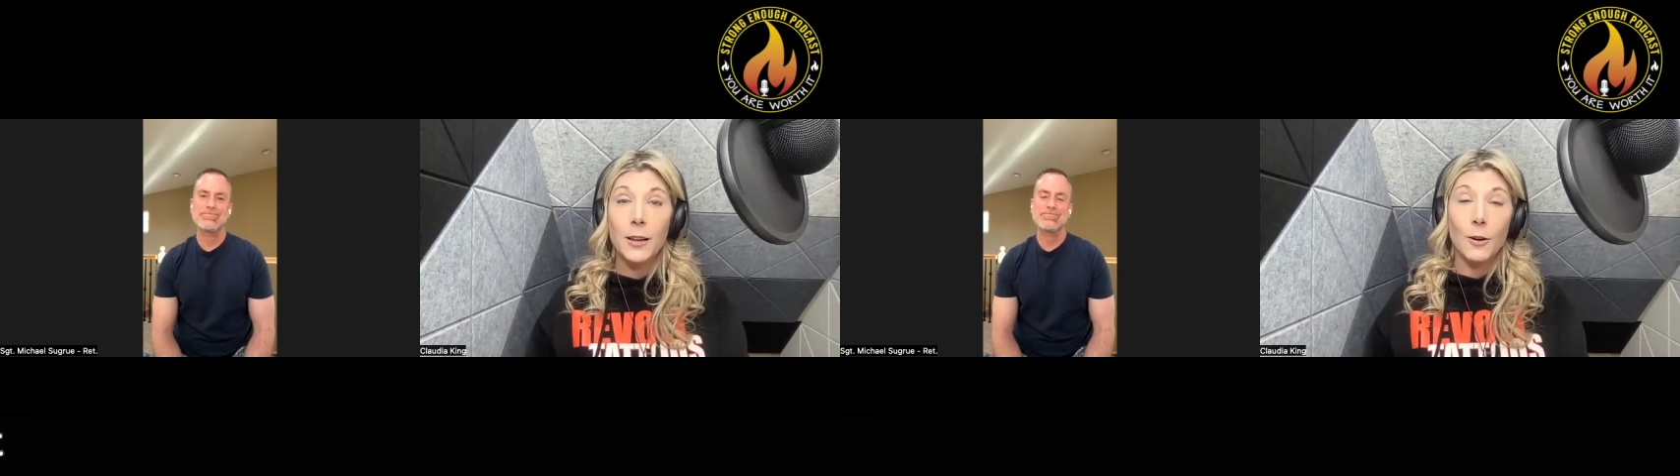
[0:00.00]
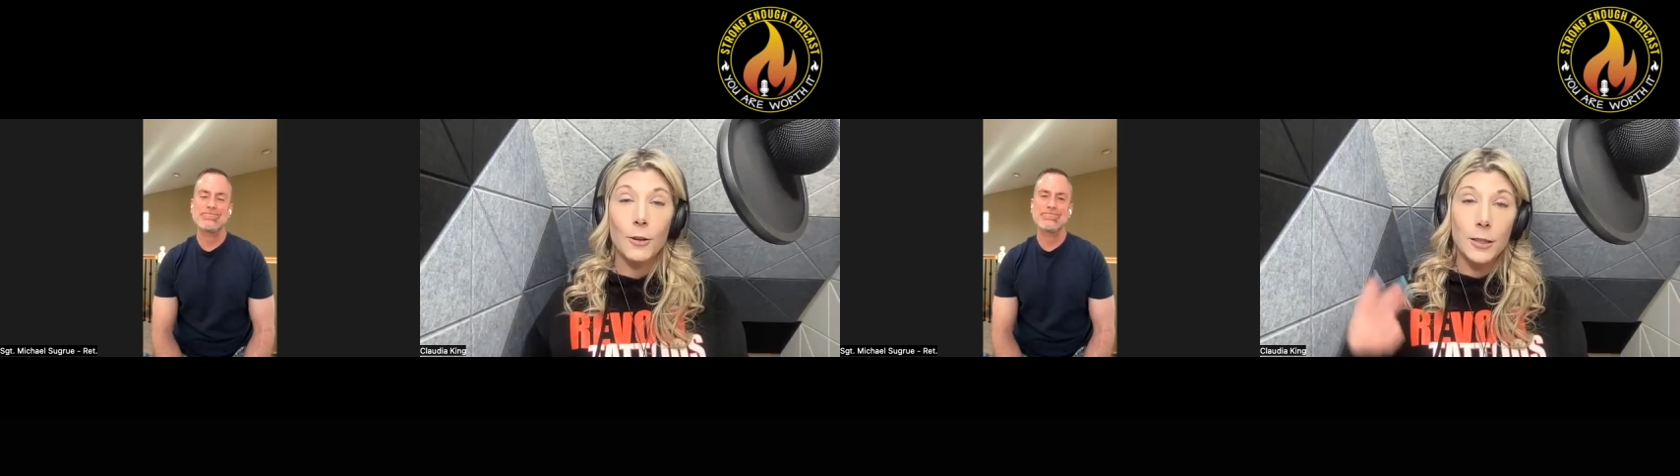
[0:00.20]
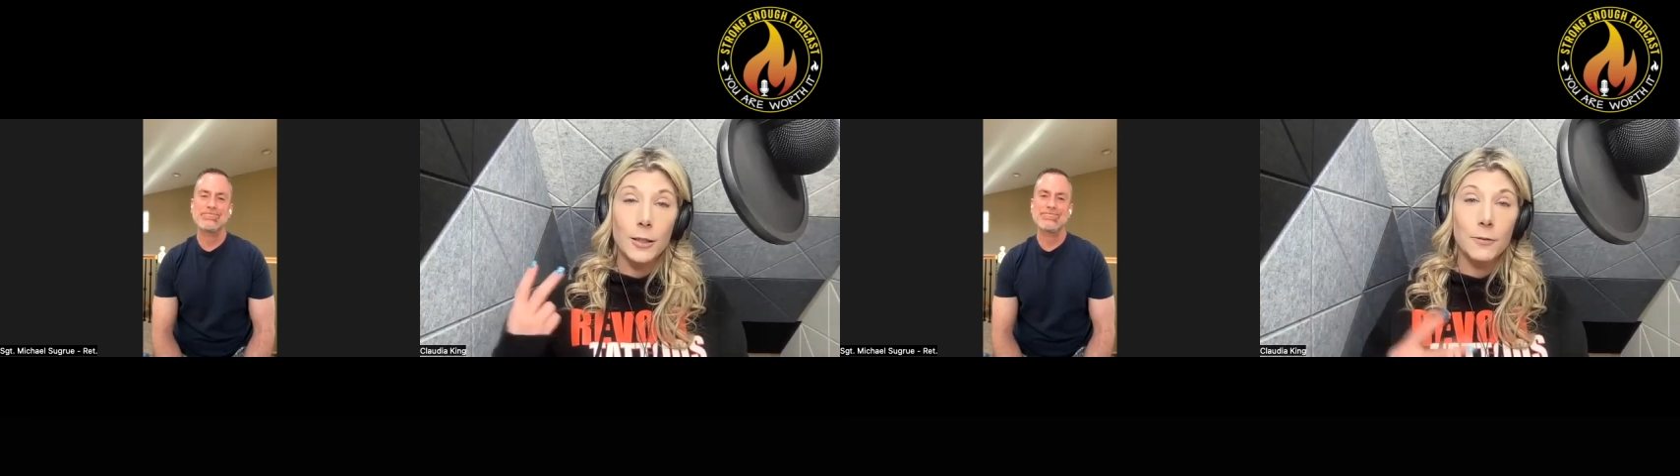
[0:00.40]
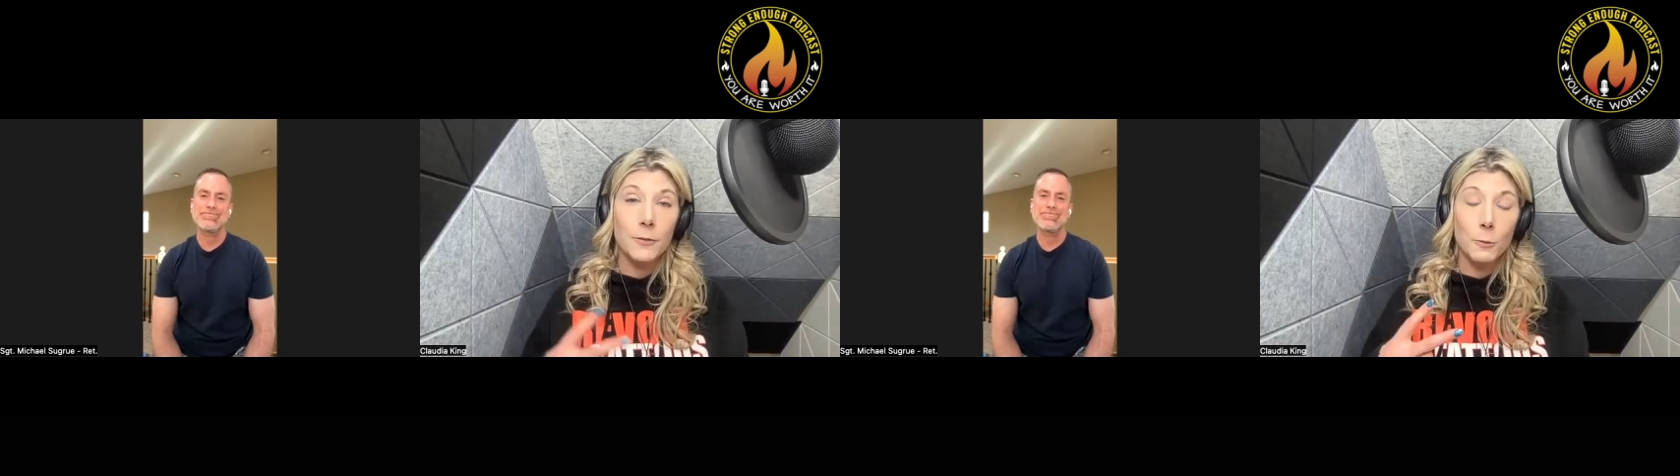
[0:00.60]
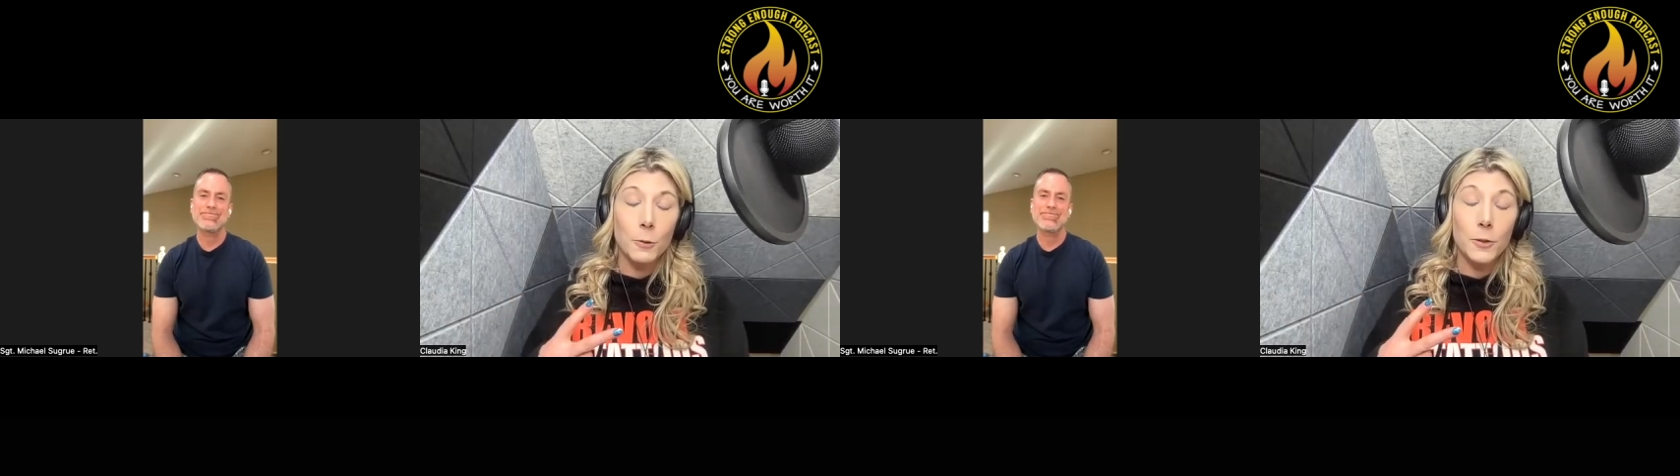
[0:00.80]
courtesy of
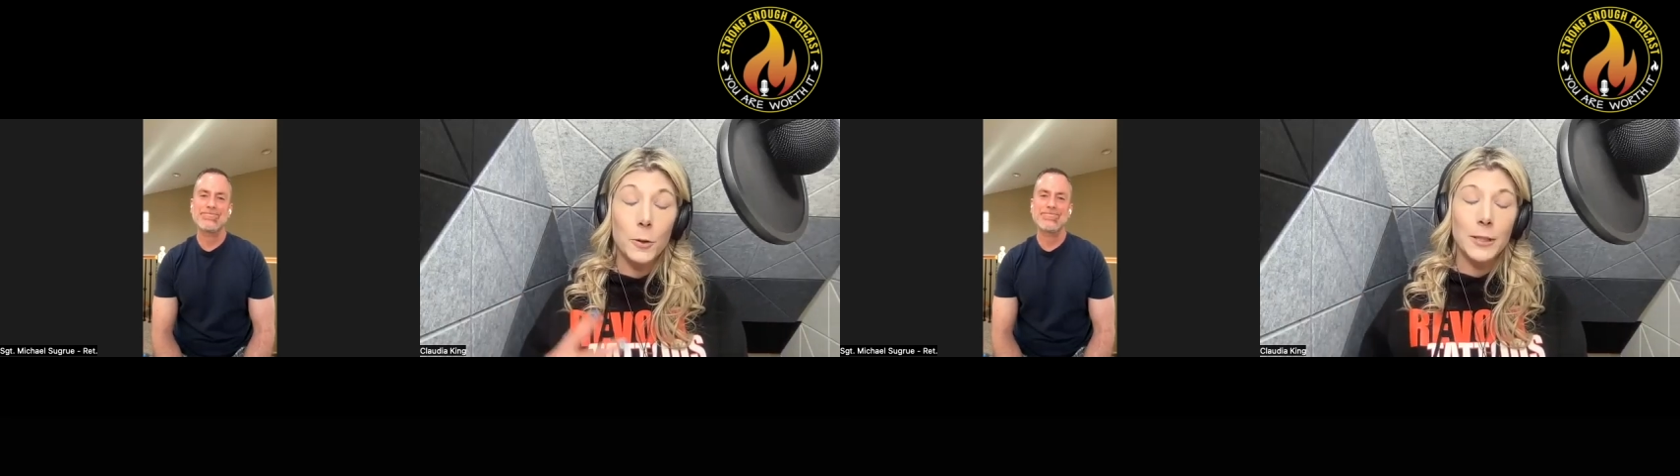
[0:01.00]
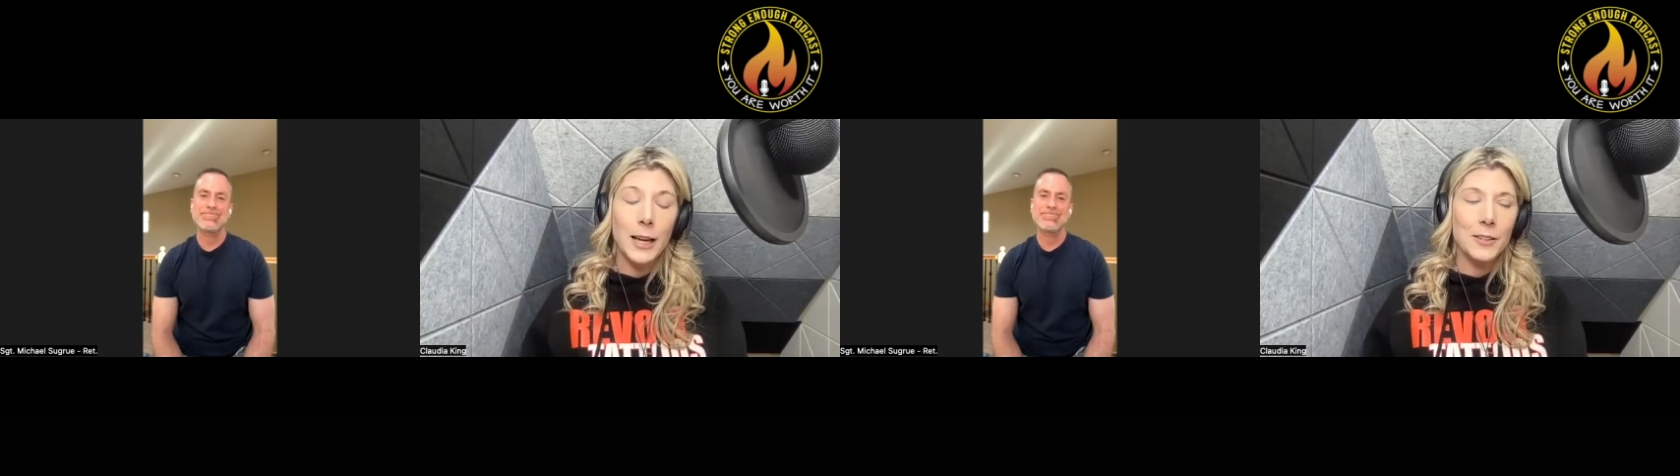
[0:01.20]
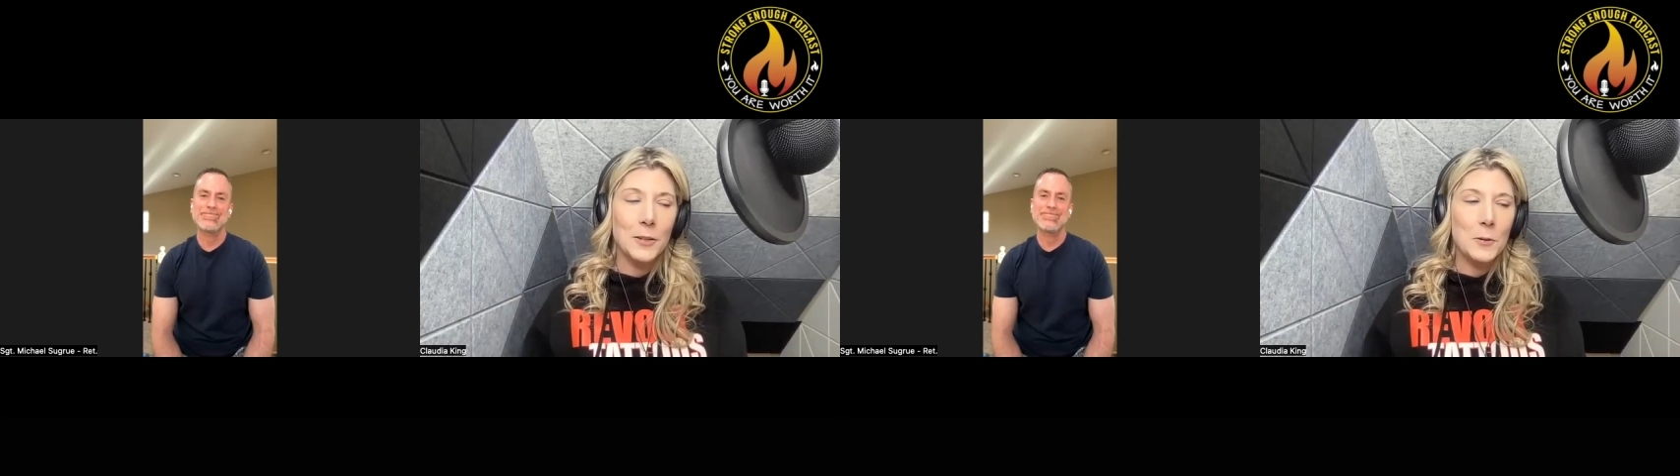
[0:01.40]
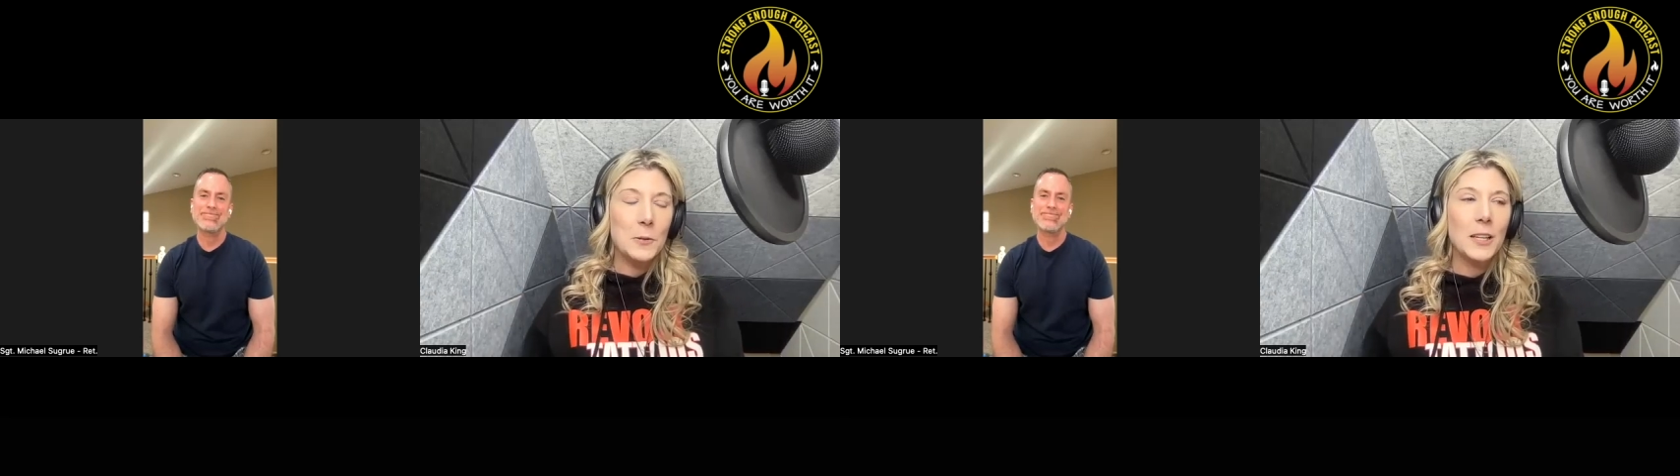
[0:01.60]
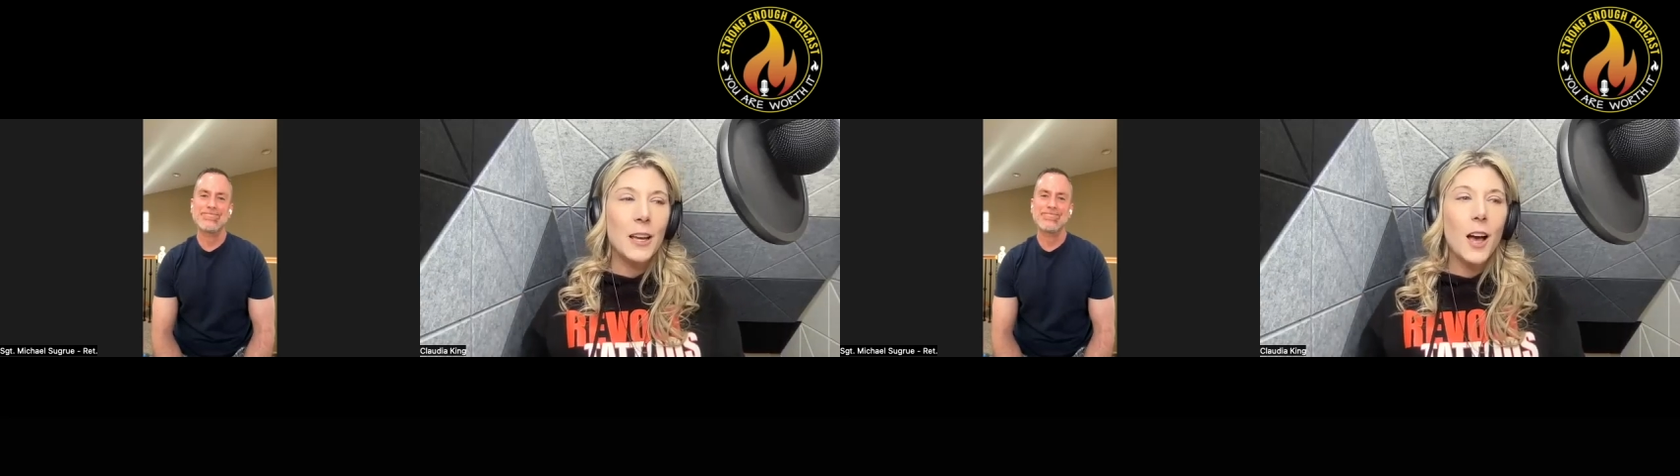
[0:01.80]
Revolt Tattoos,